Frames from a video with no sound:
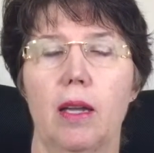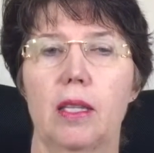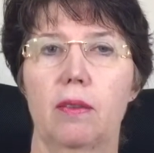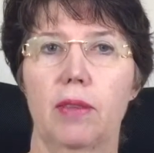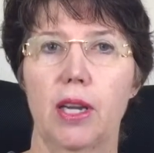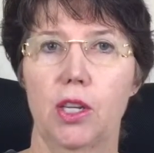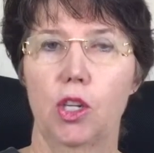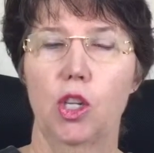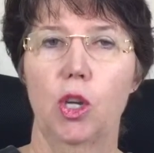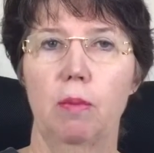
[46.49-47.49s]

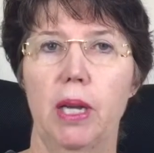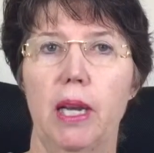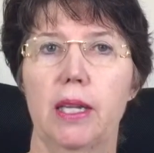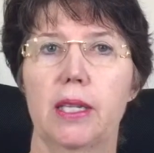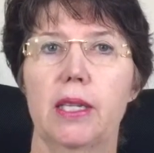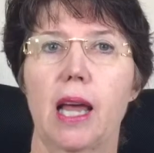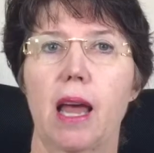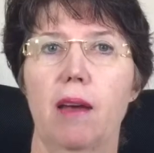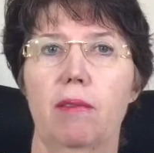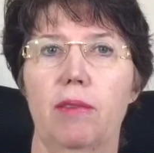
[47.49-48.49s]
insufflation tubing, just
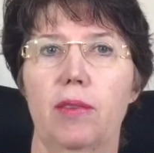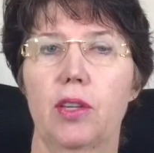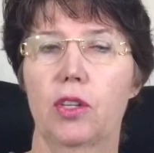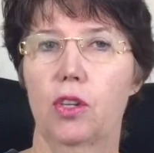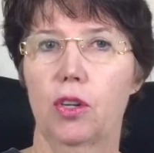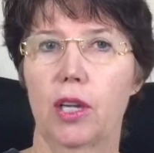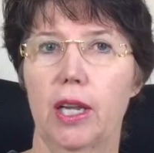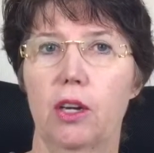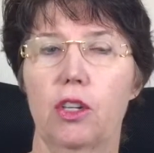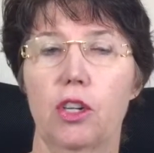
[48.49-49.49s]
have the
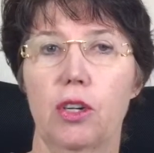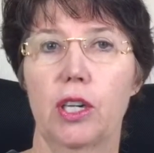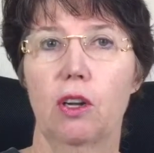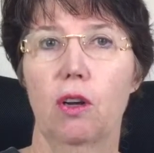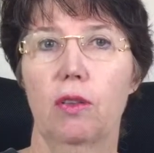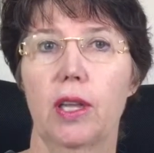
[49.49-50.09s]
circulator turn it on.